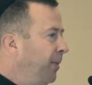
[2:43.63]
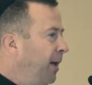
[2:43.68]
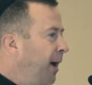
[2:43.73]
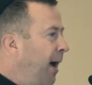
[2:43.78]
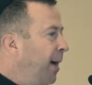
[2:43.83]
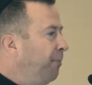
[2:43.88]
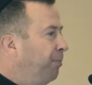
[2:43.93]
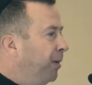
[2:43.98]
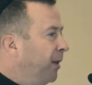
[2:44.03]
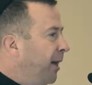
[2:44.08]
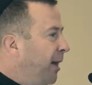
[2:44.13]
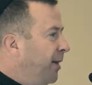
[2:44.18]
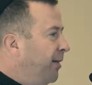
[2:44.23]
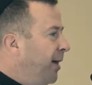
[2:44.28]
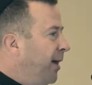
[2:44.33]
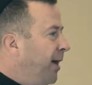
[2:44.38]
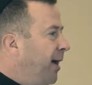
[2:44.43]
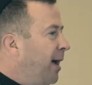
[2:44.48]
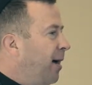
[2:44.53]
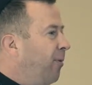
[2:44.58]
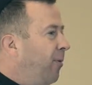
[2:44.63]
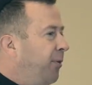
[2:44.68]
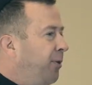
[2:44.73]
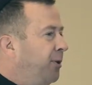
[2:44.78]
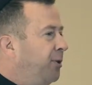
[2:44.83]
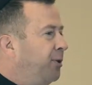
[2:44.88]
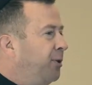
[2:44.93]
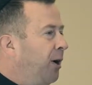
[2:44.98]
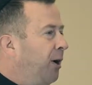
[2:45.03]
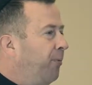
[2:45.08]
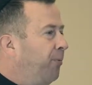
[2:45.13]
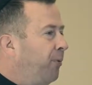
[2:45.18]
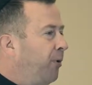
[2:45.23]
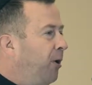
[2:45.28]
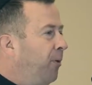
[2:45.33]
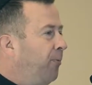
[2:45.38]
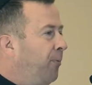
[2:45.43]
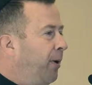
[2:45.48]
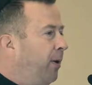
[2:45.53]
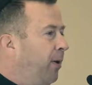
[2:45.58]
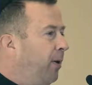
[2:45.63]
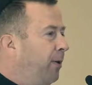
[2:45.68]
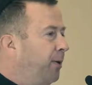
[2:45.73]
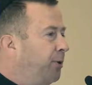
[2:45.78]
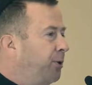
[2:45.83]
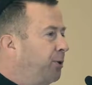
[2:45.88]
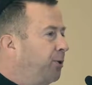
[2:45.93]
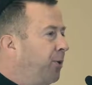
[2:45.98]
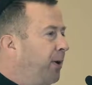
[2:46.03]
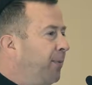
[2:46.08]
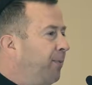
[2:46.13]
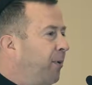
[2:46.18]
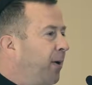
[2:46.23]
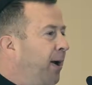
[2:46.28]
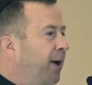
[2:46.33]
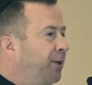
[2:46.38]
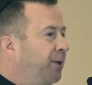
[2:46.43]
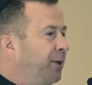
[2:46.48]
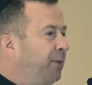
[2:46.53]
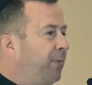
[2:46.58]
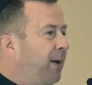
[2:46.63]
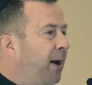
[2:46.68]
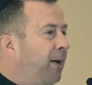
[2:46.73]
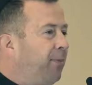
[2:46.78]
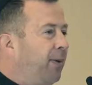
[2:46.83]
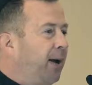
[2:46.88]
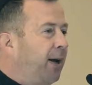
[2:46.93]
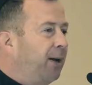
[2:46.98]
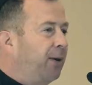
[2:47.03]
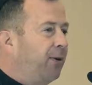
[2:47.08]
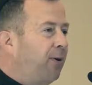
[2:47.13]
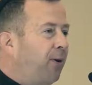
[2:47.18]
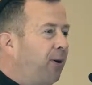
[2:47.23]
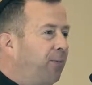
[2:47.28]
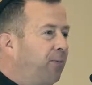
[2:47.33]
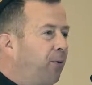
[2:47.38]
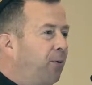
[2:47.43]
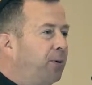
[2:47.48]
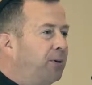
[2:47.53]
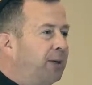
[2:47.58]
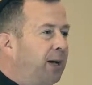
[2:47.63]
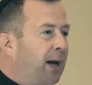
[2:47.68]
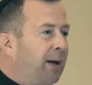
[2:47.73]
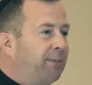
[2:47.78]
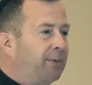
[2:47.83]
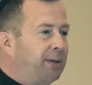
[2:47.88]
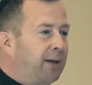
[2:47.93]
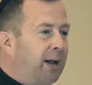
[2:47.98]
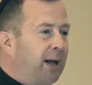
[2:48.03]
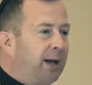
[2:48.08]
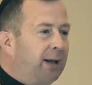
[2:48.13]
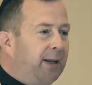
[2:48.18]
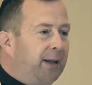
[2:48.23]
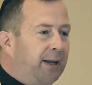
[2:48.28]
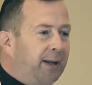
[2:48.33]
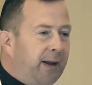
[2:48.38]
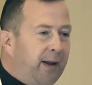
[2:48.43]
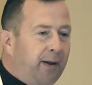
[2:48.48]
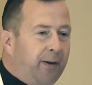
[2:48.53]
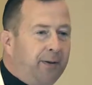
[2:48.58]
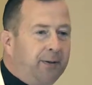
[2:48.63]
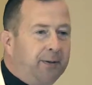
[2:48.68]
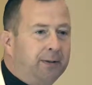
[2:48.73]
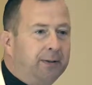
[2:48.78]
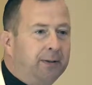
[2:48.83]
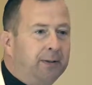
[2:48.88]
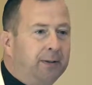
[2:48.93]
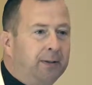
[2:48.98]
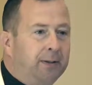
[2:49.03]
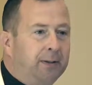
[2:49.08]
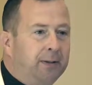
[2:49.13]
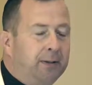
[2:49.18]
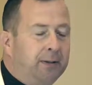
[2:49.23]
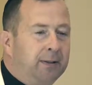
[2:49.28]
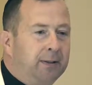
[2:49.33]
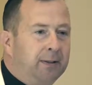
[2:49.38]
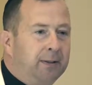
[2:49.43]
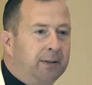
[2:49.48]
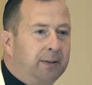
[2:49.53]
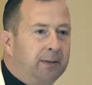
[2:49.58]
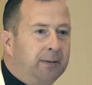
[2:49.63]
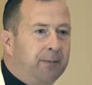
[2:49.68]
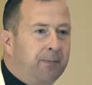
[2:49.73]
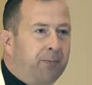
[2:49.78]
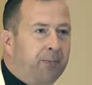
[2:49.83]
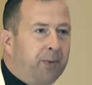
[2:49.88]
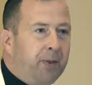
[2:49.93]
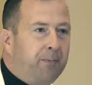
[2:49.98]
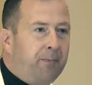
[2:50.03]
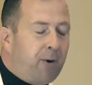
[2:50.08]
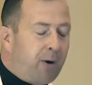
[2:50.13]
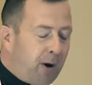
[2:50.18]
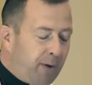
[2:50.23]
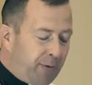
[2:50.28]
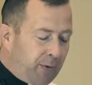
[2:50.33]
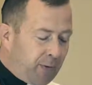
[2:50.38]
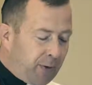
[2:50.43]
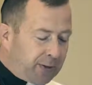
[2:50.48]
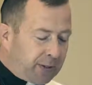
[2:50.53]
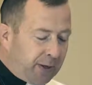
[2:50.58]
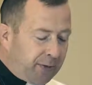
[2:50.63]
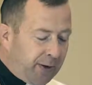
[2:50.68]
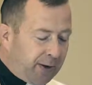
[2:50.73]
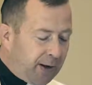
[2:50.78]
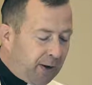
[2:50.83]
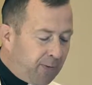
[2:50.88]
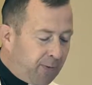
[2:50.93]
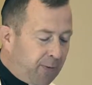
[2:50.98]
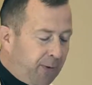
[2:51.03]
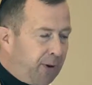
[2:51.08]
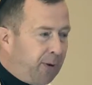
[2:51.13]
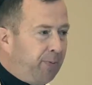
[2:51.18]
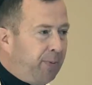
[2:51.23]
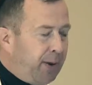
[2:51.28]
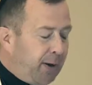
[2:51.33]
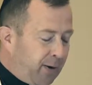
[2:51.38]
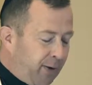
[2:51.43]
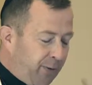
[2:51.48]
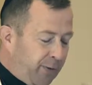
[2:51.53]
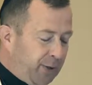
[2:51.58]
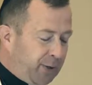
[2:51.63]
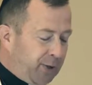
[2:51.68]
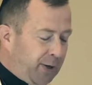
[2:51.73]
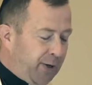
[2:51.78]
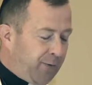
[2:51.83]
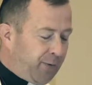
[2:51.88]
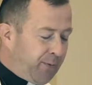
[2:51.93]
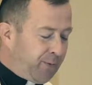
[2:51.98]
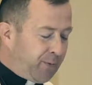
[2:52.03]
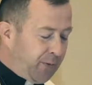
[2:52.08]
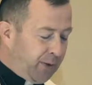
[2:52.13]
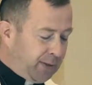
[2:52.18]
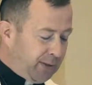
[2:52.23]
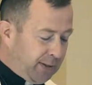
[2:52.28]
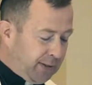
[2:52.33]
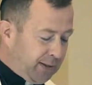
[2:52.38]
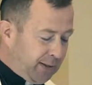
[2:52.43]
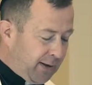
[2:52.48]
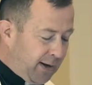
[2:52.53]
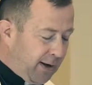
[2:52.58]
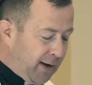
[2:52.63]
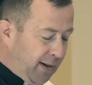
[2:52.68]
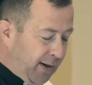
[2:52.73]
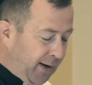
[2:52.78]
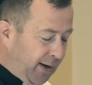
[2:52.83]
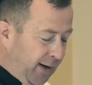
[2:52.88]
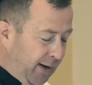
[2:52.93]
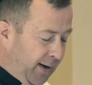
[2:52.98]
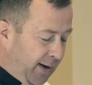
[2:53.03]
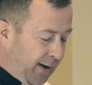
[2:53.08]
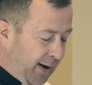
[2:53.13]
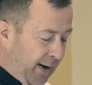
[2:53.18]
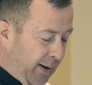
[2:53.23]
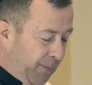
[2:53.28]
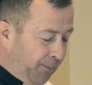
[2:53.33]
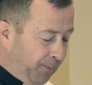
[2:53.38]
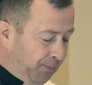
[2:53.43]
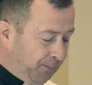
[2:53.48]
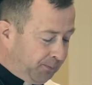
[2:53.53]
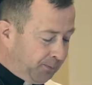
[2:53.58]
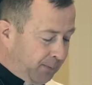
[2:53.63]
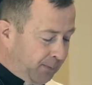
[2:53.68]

I played that out with a jump rope on a tree branch in my backyard more times than I can count. Part of it was I think I wanted a peck on the cheek from Princess Leia like he got.